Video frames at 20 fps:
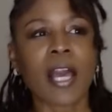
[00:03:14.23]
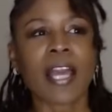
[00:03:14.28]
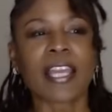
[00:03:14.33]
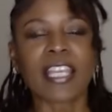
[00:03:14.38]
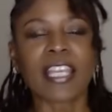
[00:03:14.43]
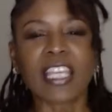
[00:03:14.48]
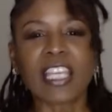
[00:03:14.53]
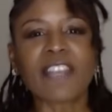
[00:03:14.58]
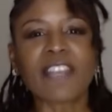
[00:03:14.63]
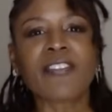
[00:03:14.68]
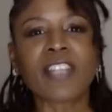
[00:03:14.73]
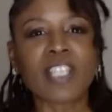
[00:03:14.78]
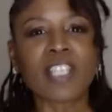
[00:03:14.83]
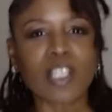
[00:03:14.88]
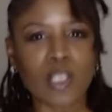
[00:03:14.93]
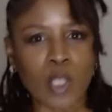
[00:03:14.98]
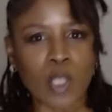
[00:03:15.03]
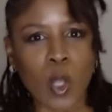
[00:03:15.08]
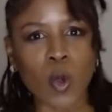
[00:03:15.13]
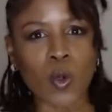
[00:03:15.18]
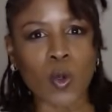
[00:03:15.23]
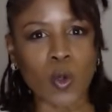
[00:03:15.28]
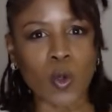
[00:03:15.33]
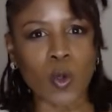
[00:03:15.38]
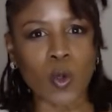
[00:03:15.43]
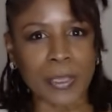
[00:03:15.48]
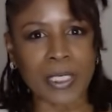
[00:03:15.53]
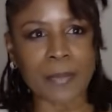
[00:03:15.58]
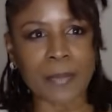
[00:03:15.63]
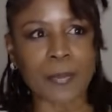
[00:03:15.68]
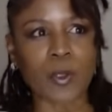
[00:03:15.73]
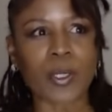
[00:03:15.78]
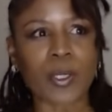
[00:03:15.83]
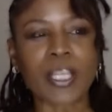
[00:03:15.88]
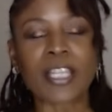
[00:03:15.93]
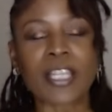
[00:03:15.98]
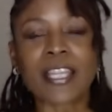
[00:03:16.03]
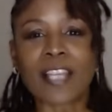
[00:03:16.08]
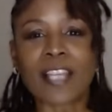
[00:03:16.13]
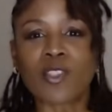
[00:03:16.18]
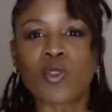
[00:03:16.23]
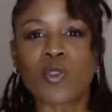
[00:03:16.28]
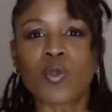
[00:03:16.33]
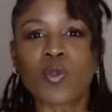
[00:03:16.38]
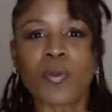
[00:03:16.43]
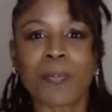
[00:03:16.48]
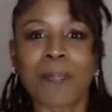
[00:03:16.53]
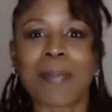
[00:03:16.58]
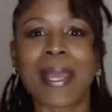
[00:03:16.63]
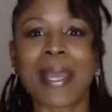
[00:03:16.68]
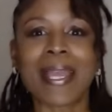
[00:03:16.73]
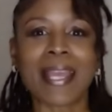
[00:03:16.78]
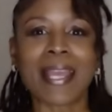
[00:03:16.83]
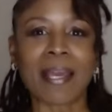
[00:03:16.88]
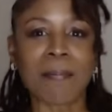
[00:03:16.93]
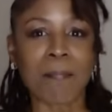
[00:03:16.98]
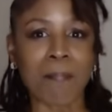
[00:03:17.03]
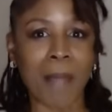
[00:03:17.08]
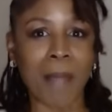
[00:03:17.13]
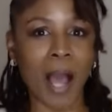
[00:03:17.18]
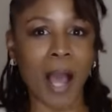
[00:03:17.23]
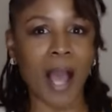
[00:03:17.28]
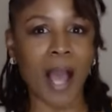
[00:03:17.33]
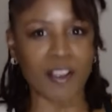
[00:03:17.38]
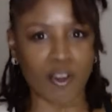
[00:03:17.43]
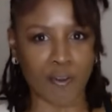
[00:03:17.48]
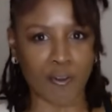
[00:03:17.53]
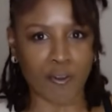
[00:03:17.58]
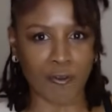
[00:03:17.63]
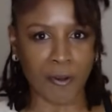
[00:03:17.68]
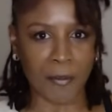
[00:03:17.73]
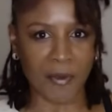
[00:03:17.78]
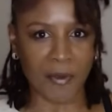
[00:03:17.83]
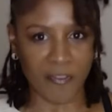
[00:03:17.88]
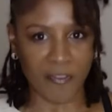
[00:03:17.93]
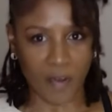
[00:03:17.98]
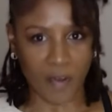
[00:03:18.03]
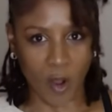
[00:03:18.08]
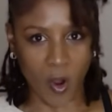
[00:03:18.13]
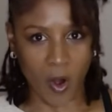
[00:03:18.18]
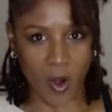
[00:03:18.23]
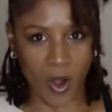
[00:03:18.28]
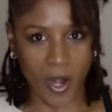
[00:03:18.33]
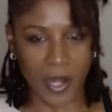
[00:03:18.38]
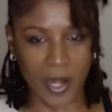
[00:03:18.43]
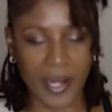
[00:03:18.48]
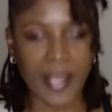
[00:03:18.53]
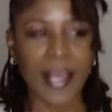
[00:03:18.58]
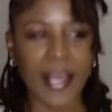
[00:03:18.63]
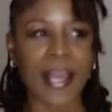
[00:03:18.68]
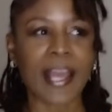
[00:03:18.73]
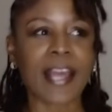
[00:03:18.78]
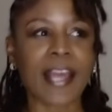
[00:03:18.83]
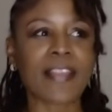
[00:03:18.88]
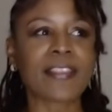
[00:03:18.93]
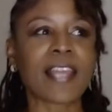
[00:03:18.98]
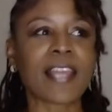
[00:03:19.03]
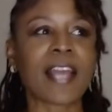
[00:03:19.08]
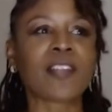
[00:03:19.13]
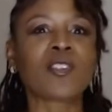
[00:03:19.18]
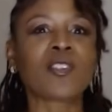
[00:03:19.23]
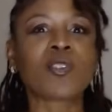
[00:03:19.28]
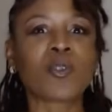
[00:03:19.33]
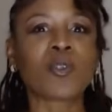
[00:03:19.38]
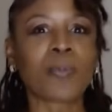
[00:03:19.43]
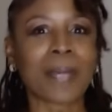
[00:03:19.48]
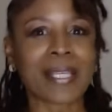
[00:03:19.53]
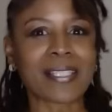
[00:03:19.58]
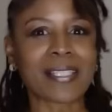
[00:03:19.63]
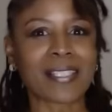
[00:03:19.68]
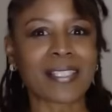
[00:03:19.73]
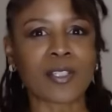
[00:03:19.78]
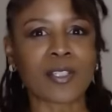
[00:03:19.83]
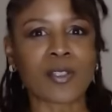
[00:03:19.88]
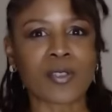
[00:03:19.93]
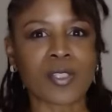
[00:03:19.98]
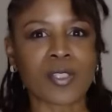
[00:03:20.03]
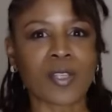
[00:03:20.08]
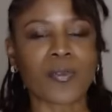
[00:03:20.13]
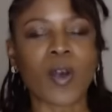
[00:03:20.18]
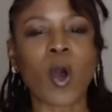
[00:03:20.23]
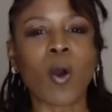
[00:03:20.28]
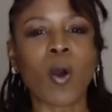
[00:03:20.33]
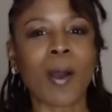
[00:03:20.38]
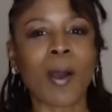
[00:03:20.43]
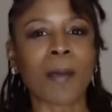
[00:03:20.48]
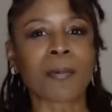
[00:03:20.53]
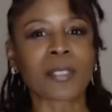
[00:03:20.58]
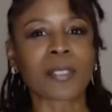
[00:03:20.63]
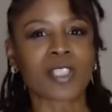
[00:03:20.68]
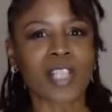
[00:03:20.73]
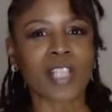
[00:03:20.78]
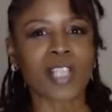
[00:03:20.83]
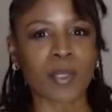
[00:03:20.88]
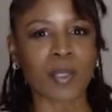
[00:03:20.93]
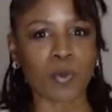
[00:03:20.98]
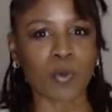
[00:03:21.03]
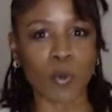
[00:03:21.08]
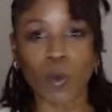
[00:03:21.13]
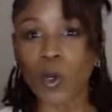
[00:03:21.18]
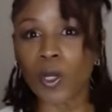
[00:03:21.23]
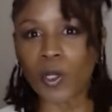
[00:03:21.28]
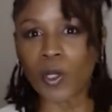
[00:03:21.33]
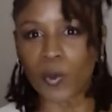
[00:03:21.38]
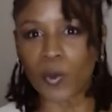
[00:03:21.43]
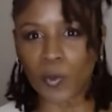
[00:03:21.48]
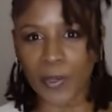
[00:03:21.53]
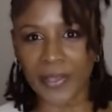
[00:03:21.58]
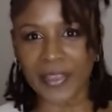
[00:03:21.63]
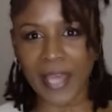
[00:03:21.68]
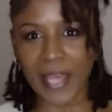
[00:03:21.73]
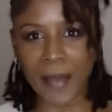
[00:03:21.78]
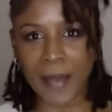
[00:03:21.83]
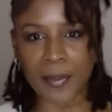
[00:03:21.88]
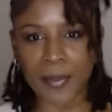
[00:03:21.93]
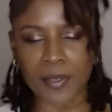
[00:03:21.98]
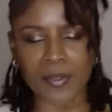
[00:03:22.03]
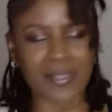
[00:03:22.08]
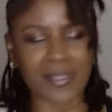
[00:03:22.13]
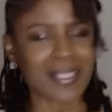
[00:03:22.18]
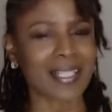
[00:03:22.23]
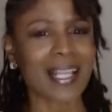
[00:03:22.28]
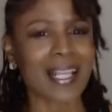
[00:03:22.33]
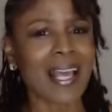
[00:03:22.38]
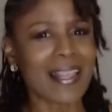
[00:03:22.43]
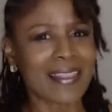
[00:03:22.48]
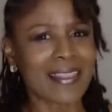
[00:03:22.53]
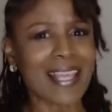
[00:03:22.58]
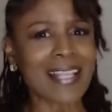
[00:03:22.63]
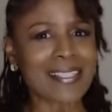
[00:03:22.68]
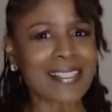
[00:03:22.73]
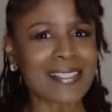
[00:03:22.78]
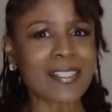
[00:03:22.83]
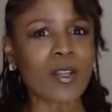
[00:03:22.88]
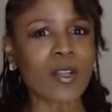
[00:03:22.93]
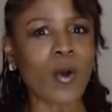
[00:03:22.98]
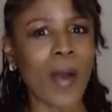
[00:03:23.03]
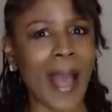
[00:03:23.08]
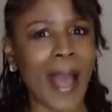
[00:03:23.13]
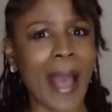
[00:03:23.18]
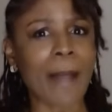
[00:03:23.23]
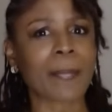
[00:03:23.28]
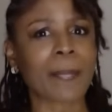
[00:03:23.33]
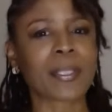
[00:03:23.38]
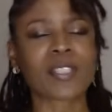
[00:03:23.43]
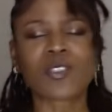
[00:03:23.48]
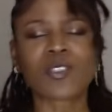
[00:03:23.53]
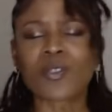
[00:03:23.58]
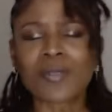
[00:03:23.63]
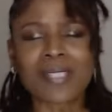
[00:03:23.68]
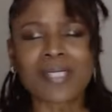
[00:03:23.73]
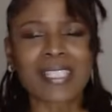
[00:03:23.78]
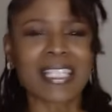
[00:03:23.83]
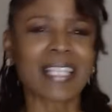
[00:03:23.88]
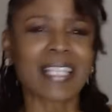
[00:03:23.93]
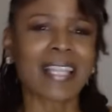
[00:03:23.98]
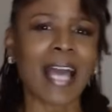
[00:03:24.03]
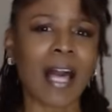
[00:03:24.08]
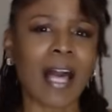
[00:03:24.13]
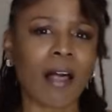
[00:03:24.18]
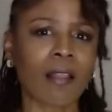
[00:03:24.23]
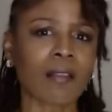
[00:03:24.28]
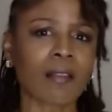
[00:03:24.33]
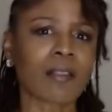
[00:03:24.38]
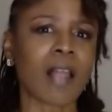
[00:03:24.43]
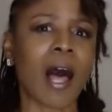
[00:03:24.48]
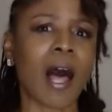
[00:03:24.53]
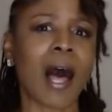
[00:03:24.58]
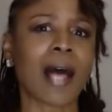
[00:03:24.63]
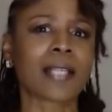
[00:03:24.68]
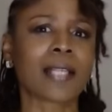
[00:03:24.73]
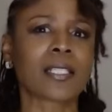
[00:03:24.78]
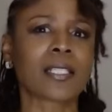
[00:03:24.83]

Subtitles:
even local people that you may admire from afar and that you may say to yourself, oh, I wish I could work with that person. That still happens. You see that a lot